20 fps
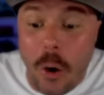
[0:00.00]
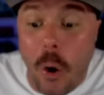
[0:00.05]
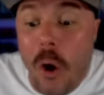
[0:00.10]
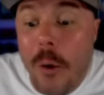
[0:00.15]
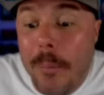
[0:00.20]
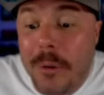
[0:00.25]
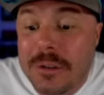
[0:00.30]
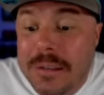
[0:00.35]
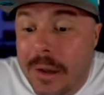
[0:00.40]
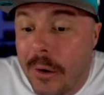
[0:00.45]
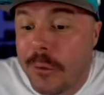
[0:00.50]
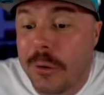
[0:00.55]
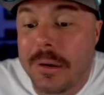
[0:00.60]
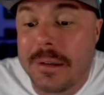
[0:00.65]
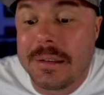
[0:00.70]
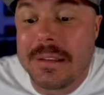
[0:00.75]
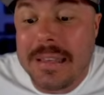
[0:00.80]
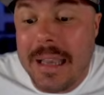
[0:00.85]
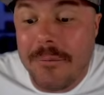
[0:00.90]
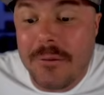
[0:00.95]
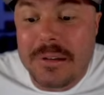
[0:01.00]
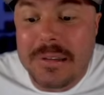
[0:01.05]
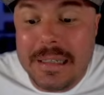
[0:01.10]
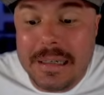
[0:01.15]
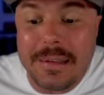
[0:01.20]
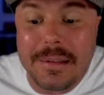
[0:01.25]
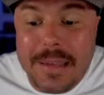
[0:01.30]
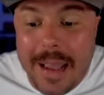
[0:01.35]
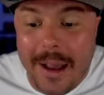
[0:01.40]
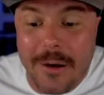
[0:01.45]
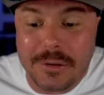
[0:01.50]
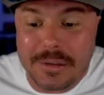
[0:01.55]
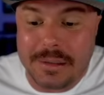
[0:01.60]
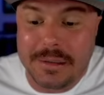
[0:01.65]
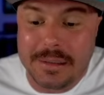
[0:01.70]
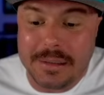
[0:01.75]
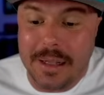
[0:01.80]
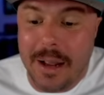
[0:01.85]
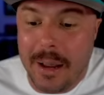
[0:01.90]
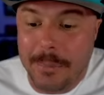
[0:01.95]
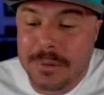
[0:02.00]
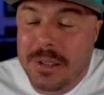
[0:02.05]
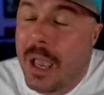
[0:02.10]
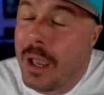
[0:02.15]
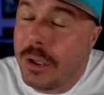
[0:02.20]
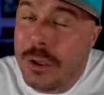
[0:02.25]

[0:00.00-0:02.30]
almost 117,000 stubs.